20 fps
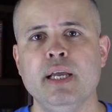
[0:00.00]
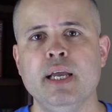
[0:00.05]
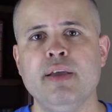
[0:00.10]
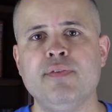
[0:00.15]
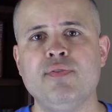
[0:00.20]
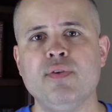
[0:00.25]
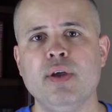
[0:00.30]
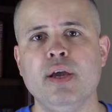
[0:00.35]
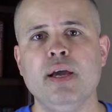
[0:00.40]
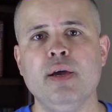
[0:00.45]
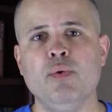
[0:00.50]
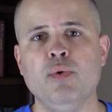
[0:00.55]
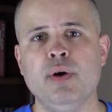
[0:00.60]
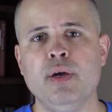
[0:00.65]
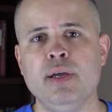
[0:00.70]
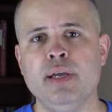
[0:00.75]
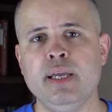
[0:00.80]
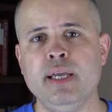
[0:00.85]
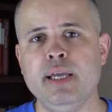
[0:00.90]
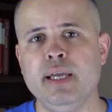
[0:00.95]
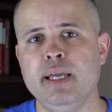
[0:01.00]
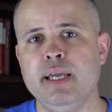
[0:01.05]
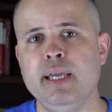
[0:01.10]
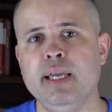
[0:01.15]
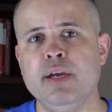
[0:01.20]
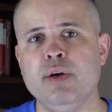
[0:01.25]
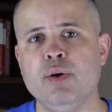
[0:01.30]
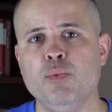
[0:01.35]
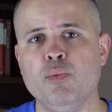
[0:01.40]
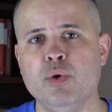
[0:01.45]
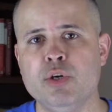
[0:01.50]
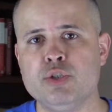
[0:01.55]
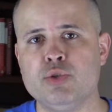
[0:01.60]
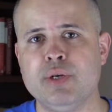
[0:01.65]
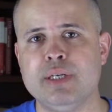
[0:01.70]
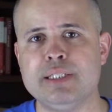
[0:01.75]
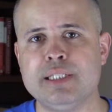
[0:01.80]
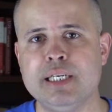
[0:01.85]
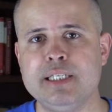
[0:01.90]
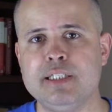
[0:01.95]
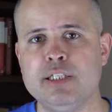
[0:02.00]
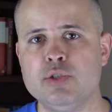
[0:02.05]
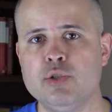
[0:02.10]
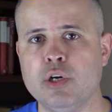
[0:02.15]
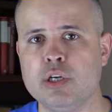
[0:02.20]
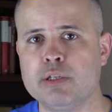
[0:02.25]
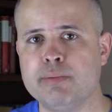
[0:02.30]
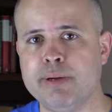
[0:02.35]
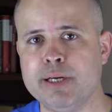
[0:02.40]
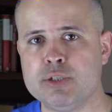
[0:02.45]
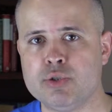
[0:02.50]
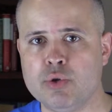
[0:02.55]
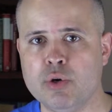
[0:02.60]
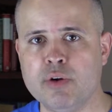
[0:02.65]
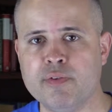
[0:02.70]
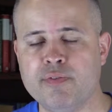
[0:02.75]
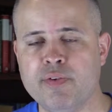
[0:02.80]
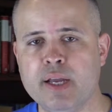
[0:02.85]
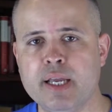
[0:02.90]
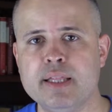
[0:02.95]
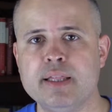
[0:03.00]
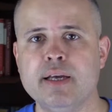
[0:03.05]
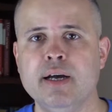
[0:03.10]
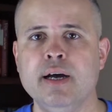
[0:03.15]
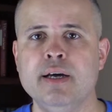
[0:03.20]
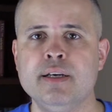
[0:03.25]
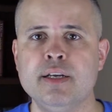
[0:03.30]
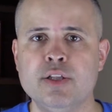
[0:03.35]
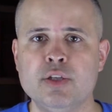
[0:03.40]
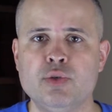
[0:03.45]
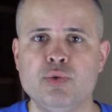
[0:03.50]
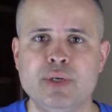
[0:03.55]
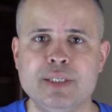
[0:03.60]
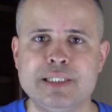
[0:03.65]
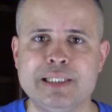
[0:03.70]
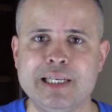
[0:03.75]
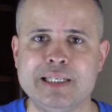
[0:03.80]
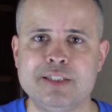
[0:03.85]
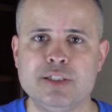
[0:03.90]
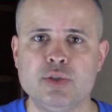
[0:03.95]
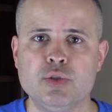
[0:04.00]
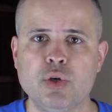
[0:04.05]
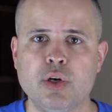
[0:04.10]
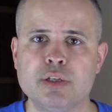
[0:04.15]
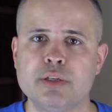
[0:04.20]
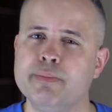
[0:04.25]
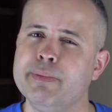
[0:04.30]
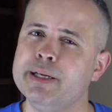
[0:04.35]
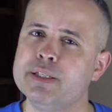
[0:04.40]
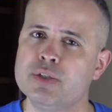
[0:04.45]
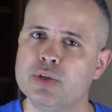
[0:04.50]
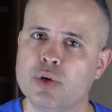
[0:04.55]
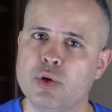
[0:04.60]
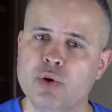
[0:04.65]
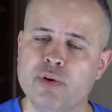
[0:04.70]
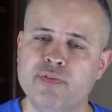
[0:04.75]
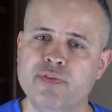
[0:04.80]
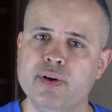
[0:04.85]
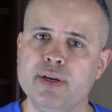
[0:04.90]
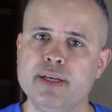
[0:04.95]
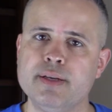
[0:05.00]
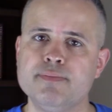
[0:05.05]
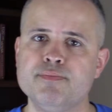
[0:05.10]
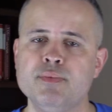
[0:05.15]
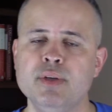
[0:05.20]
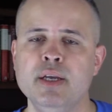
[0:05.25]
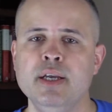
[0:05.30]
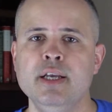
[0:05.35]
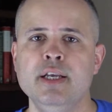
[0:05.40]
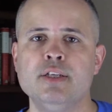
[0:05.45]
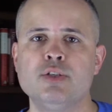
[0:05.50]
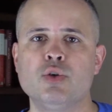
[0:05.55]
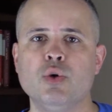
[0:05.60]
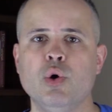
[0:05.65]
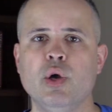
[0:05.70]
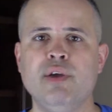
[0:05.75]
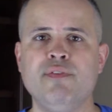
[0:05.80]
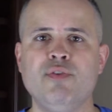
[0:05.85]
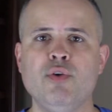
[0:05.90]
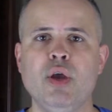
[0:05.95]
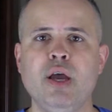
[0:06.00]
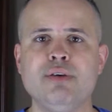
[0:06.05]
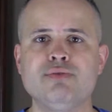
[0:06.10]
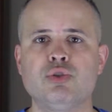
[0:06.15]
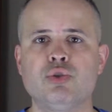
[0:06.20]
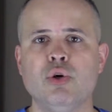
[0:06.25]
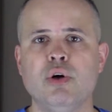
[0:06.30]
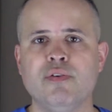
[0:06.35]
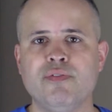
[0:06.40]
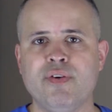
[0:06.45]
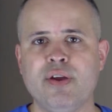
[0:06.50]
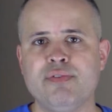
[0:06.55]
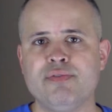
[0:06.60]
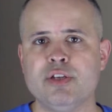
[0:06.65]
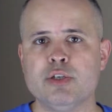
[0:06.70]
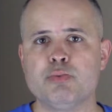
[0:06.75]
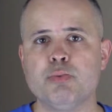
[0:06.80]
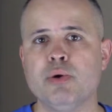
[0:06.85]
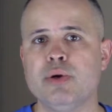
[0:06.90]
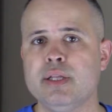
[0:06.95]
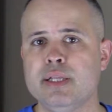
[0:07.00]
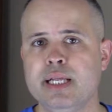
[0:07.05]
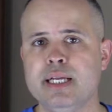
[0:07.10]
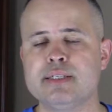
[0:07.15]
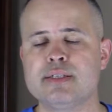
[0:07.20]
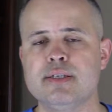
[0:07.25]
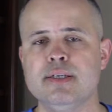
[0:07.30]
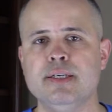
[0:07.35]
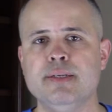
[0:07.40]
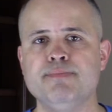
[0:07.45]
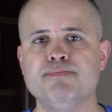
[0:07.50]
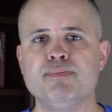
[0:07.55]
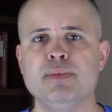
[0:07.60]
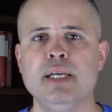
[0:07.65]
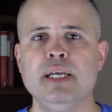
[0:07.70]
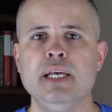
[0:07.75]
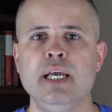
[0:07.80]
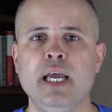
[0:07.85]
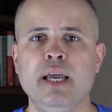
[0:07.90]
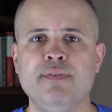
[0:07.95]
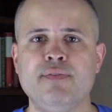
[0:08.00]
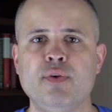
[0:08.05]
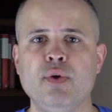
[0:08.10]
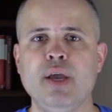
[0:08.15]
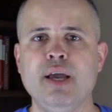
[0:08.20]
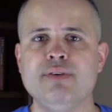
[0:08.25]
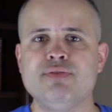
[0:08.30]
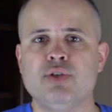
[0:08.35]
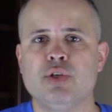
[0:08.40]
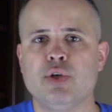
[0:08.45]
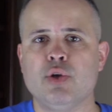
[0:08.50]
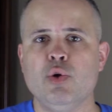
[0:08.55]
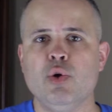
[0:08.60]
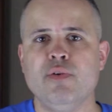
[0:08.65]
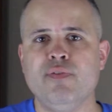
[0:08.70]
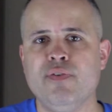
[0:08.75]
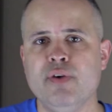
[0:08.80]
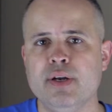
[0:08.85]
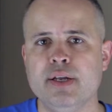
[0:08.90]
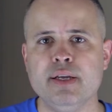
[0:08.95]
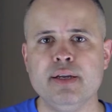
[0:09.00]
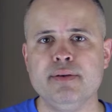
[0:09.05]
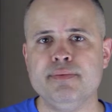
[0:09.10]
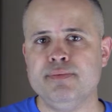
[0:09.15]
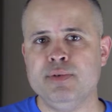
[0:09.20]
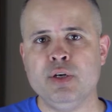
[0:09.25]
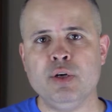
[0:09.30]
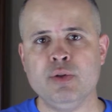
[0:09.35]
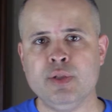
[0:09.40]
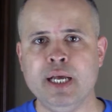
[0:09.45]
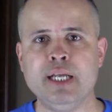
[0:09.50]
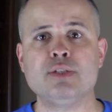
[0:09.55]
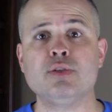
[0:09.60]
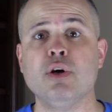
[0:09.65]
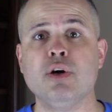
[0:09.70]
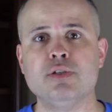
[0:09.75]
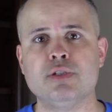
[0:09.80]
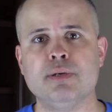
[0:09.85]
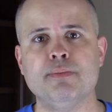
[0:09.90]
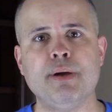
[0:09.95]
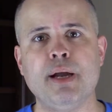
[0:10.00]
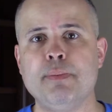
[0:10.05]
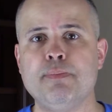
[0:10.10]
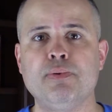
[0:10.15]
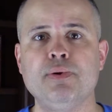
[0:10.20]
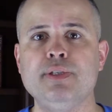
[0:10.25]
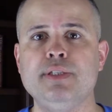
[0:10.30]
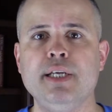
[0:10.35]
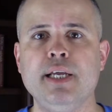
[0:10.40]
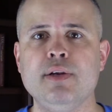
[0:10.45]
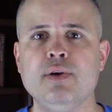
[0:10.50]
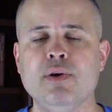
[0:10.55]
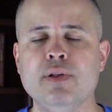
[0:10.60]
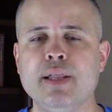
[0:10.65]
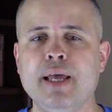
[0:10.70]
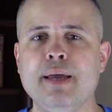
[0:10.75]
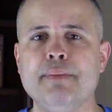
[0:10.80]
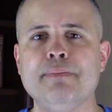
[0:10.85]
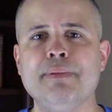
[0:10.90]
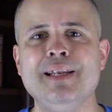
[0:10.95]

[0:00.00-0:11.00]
If you here, one translation talked about strong faith. Another translation talked about secure footing. So if you have strong faith this morning, that's good. If you have secure footing, you know, that's awesome. I appreciate all that.